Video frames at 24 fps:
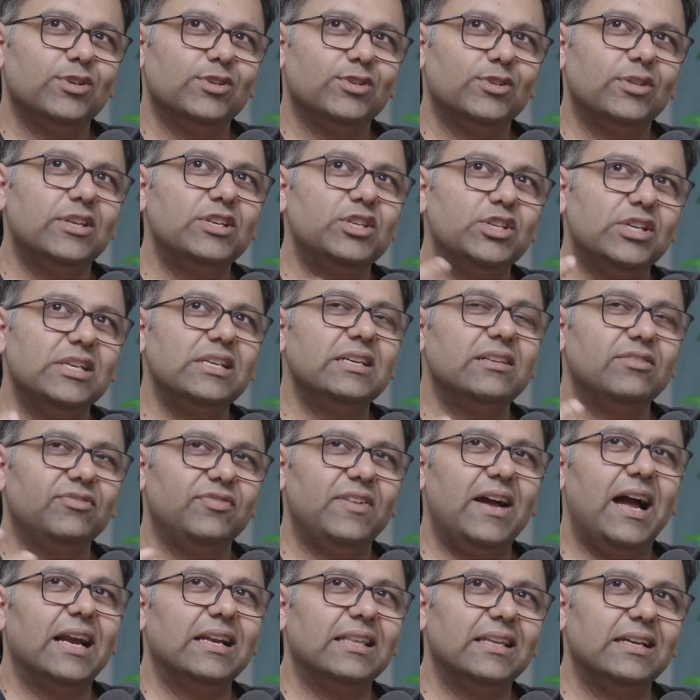so the sheer
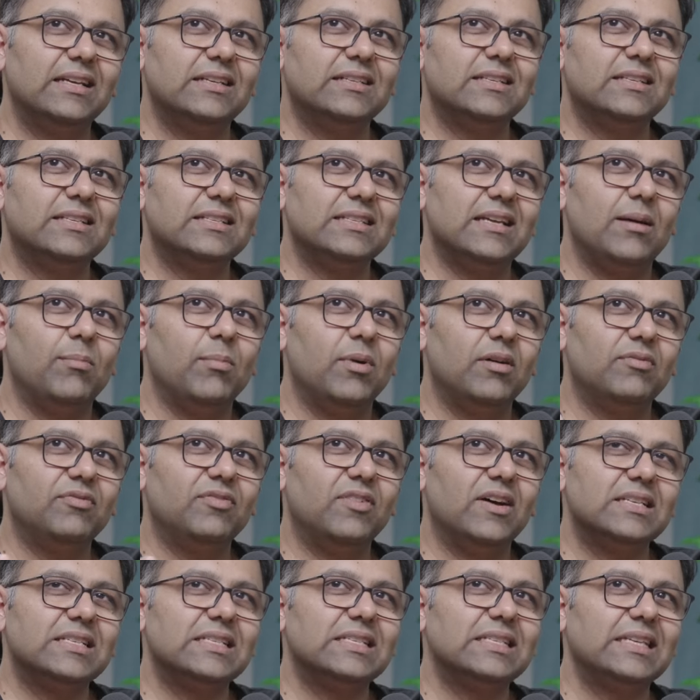fact that some
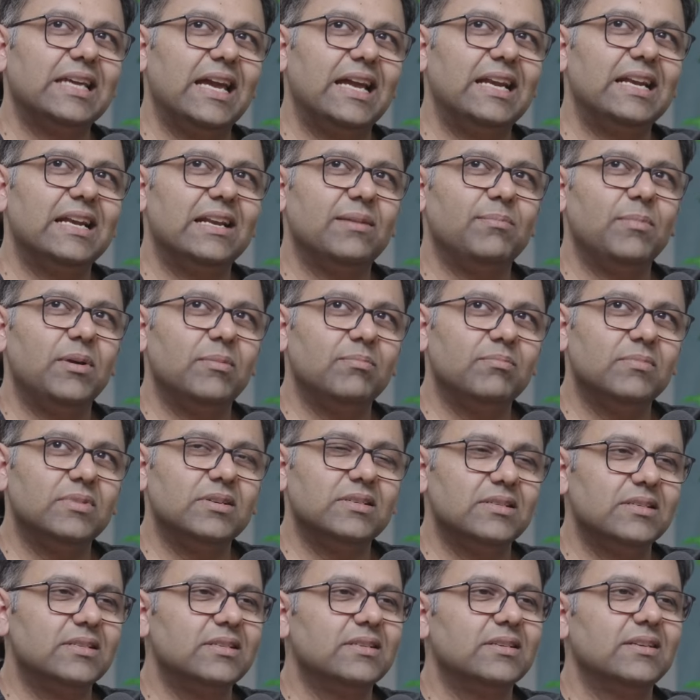of us can
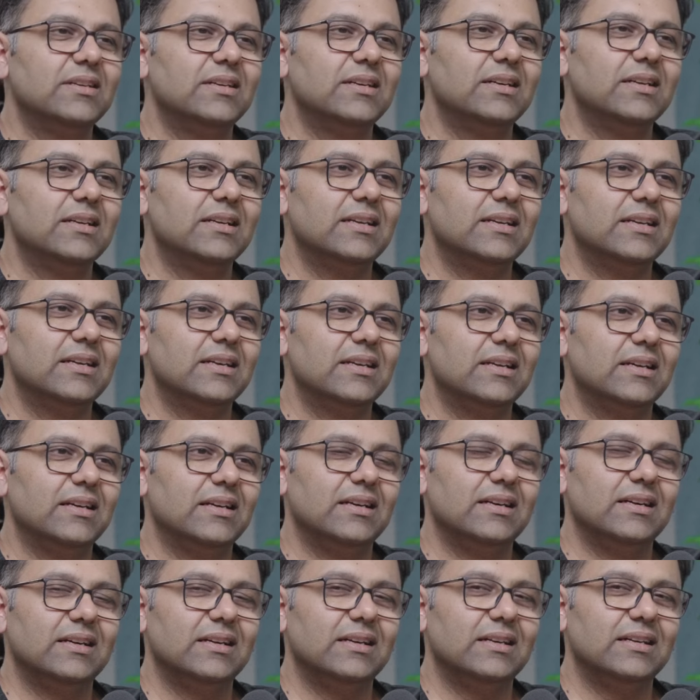remember
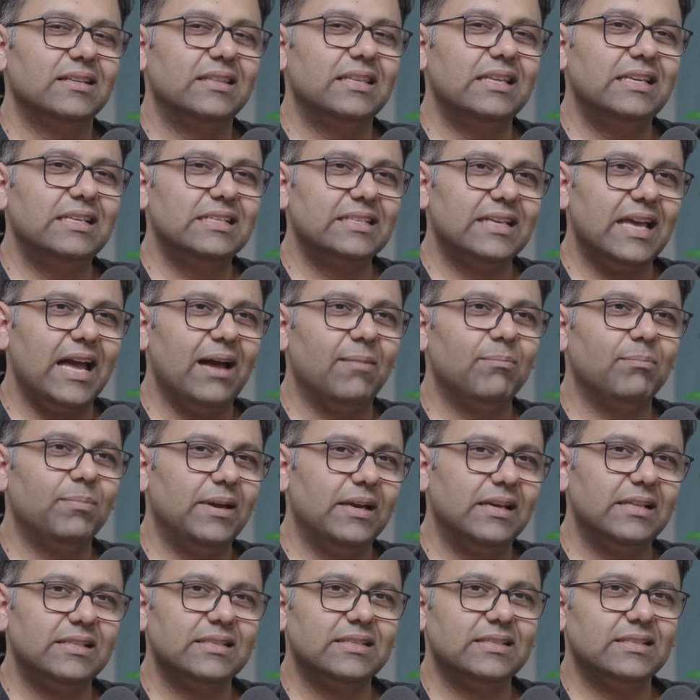uh, these
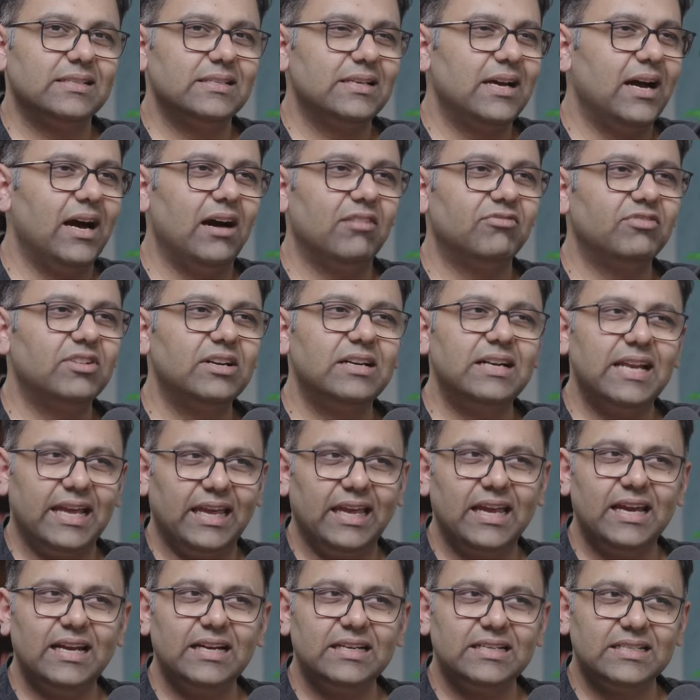campaigns after
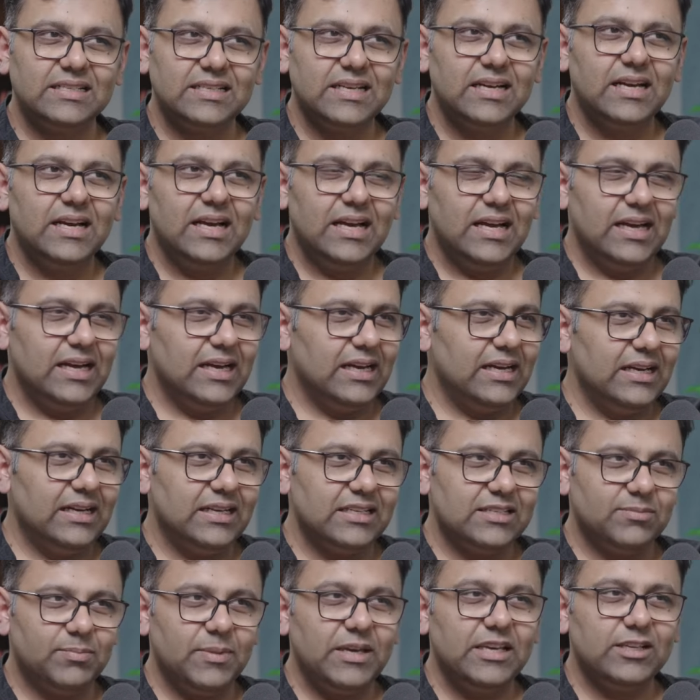decades
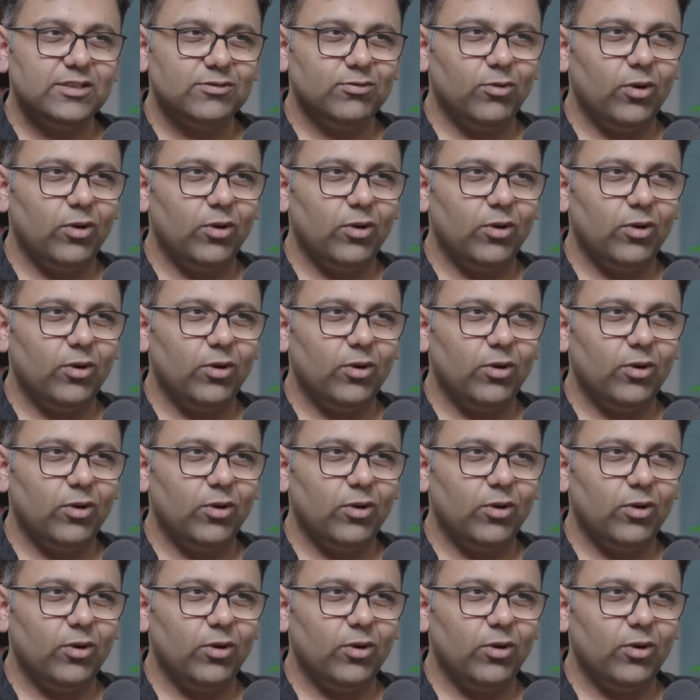uh, speaks